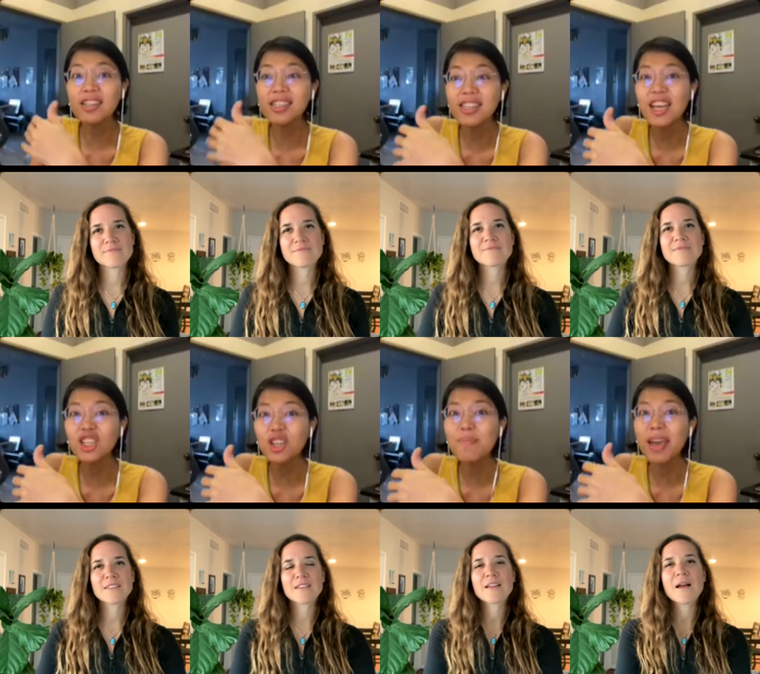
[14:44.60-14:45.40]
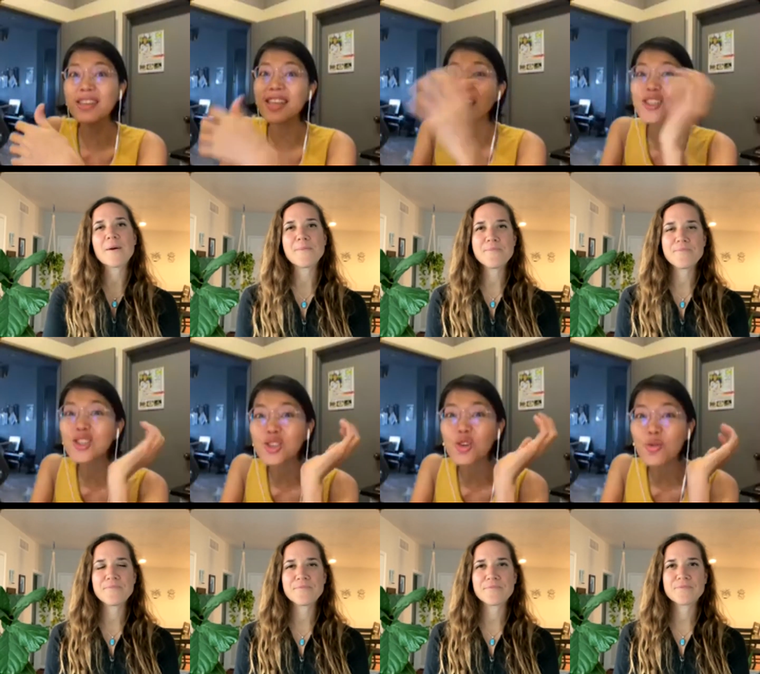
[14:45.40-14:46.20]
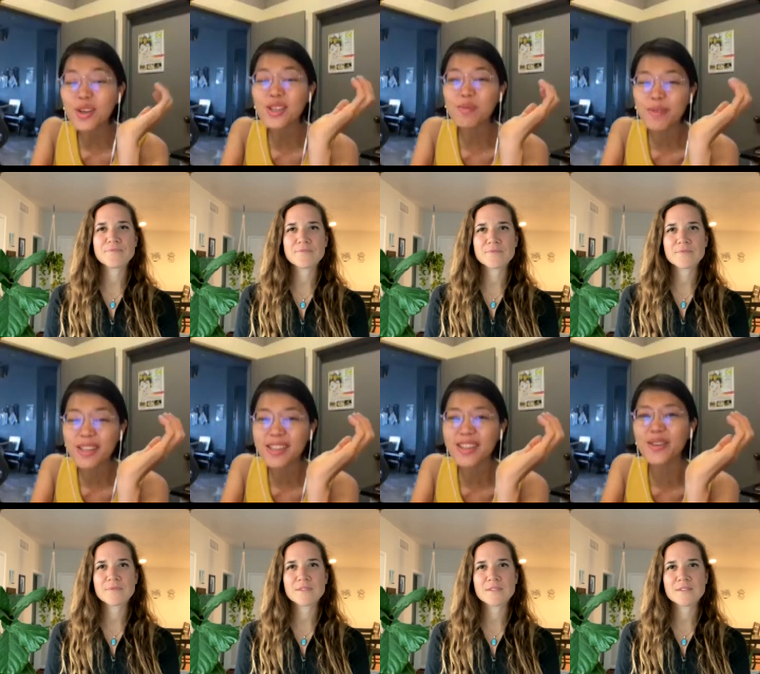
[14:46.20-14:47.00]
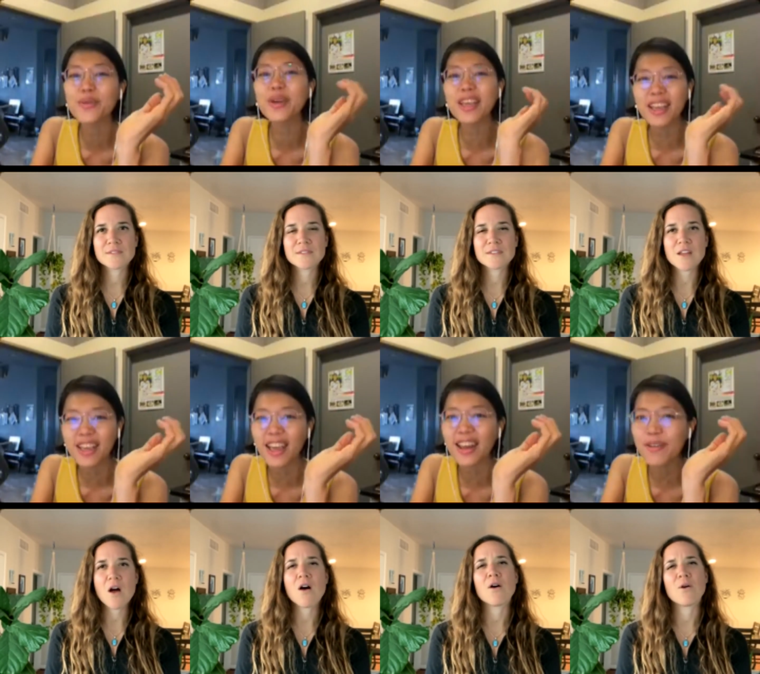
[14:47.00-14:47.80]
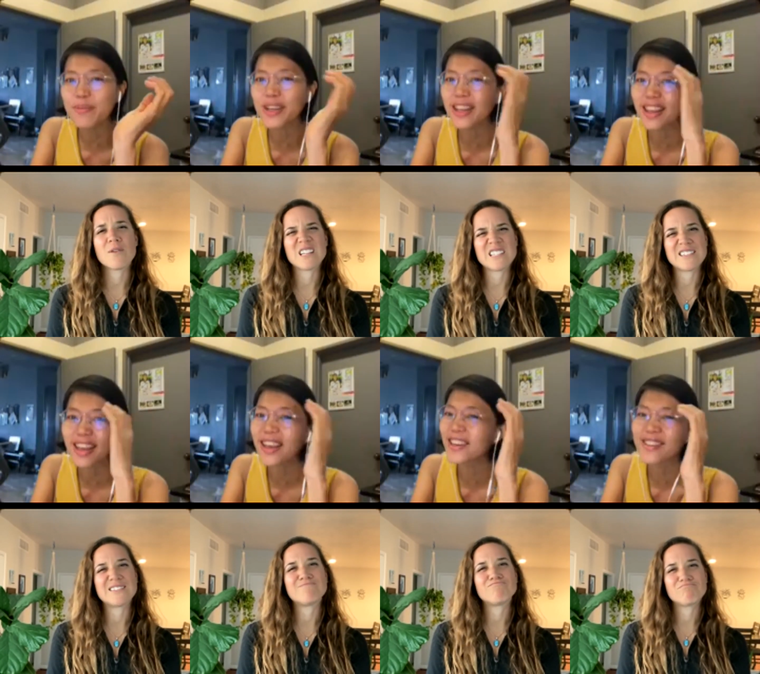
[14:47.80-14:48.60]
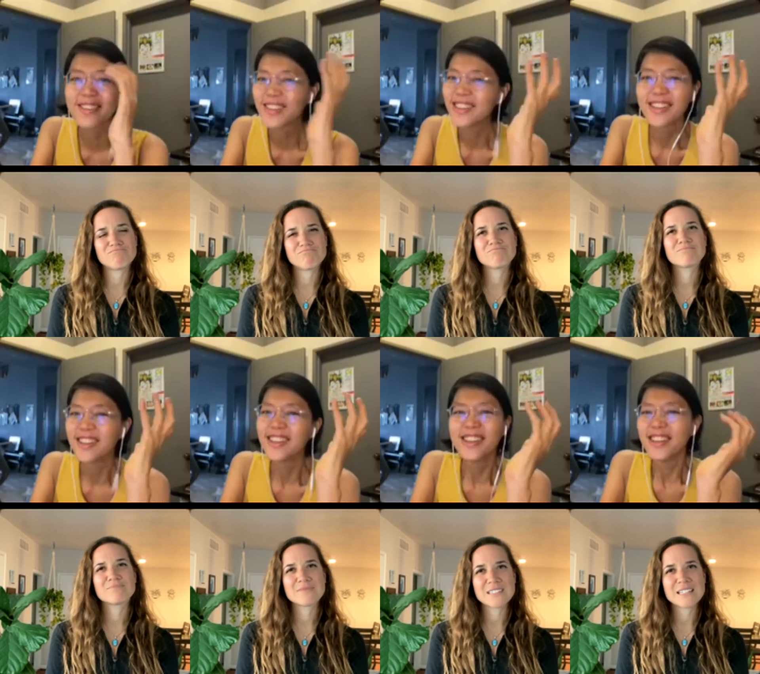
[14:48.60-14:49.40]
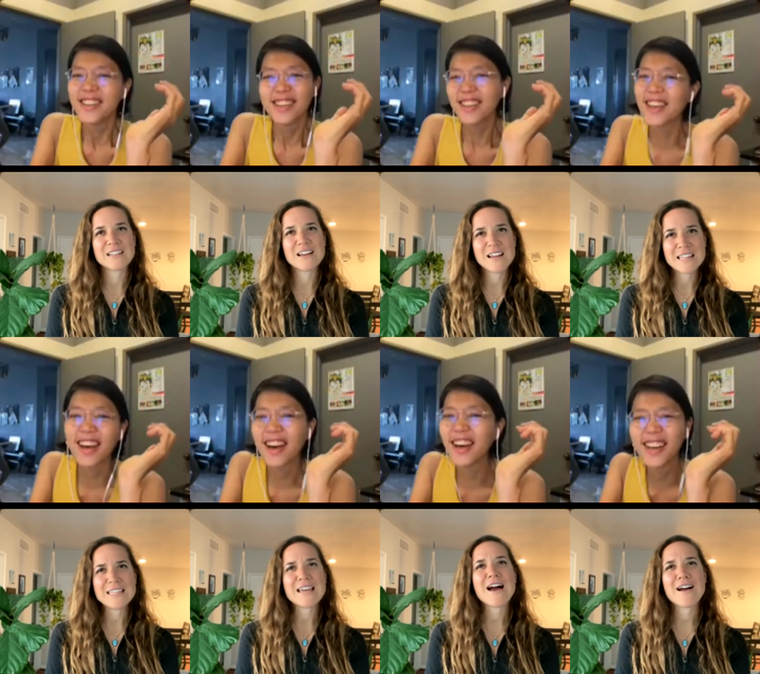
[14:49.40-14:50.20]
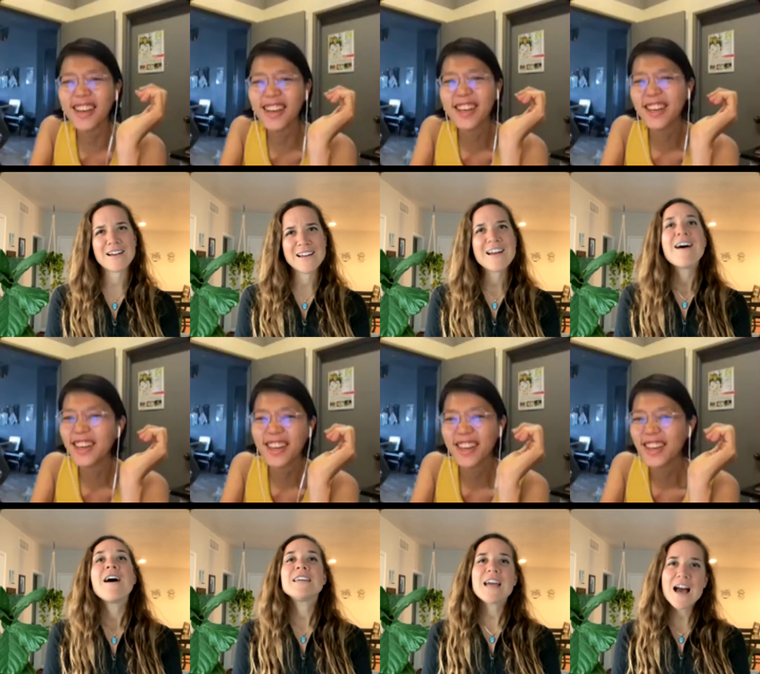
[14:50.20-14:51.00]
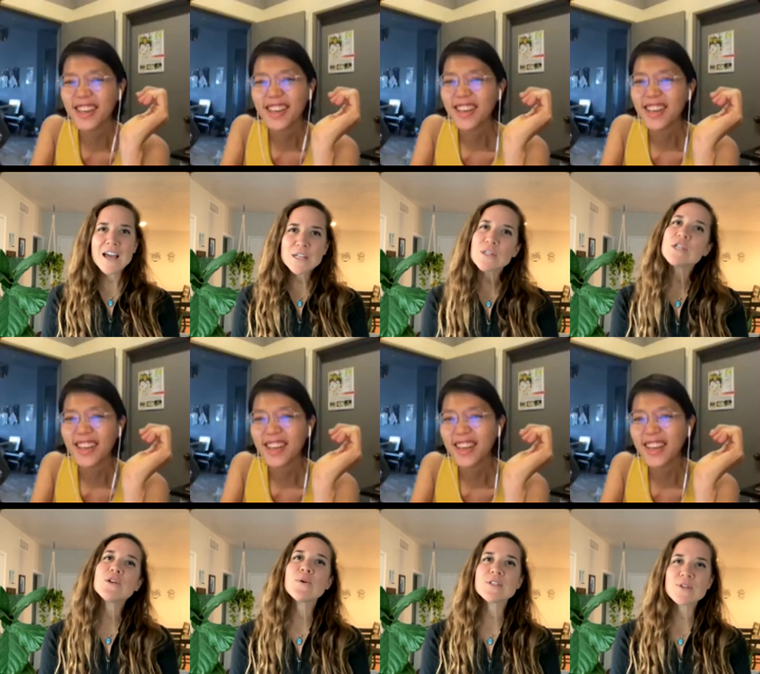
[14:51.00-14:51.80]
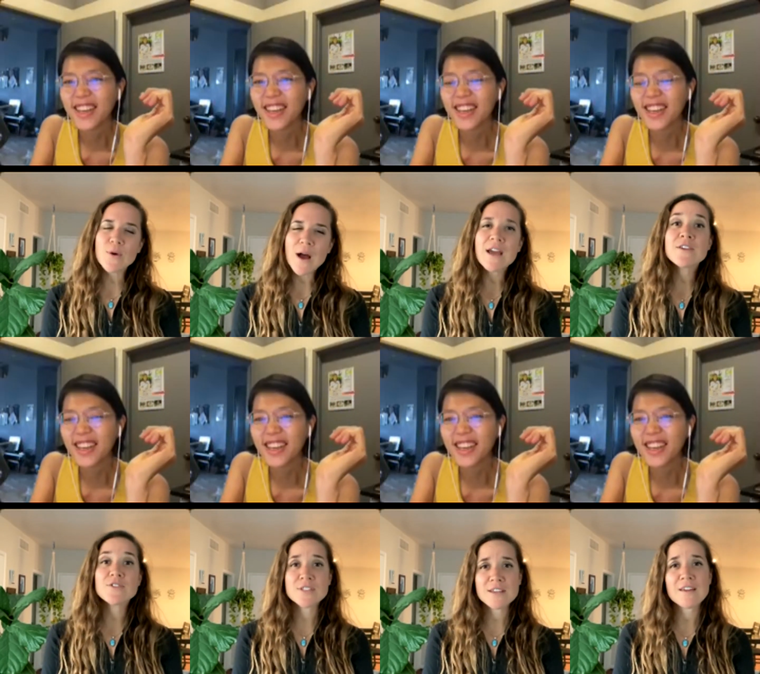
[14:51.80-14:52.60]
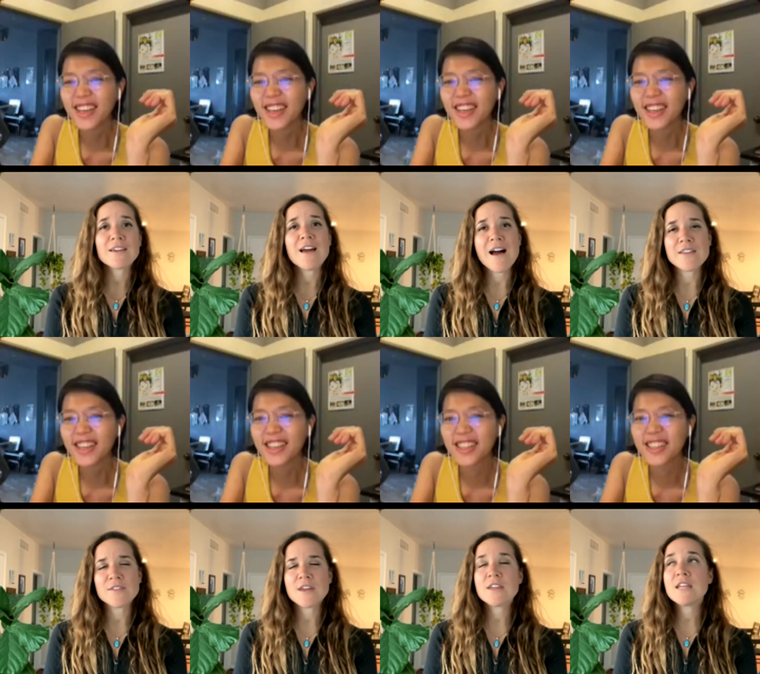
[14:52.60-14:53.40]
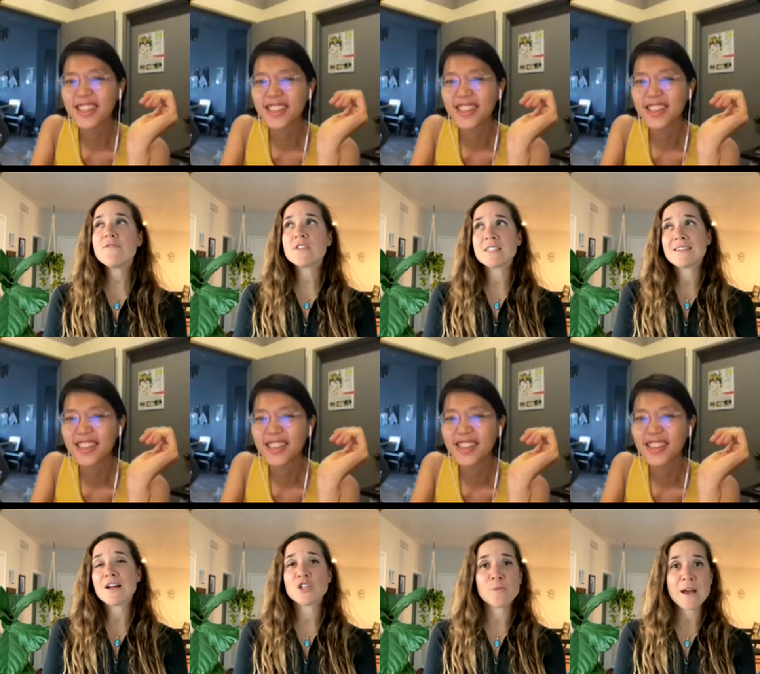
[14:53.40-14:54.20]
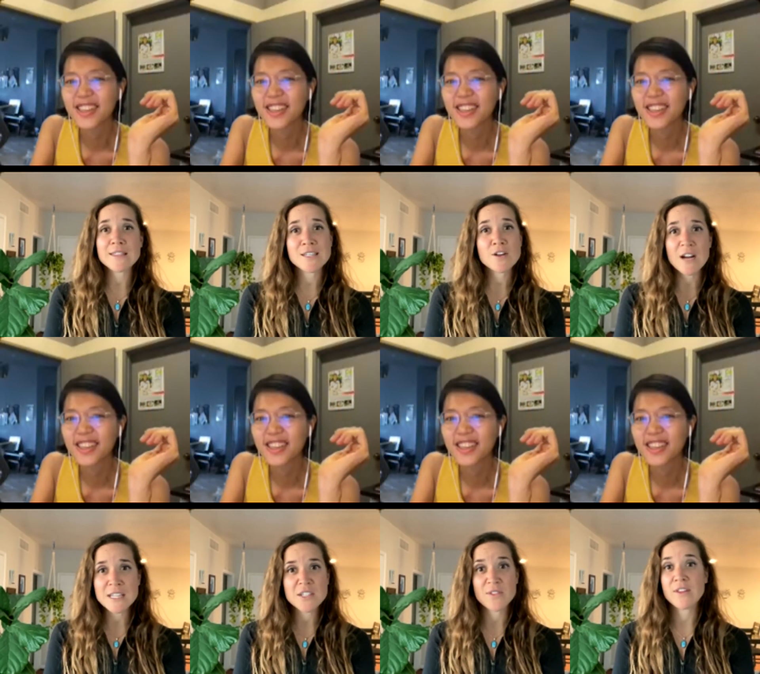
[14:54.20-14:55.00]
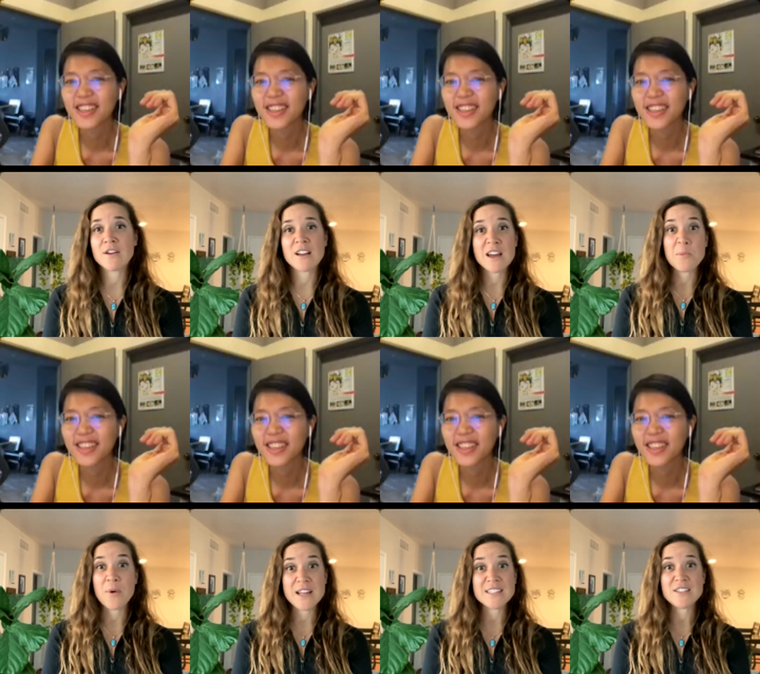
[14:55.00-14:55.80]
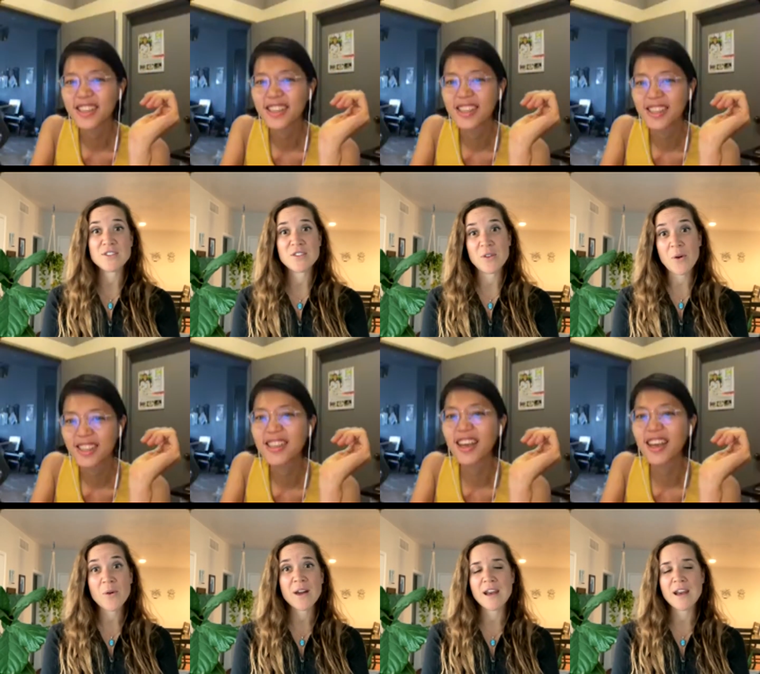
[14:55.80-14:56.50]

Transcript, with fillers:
Speaker 1: stasher bags are so expensive. We can get them, but they're like, yeah.
Speaker 2: Yeah, and you know, so I understand that, yeah. And, and even the stasher bags here, I still think are kind of pricey too.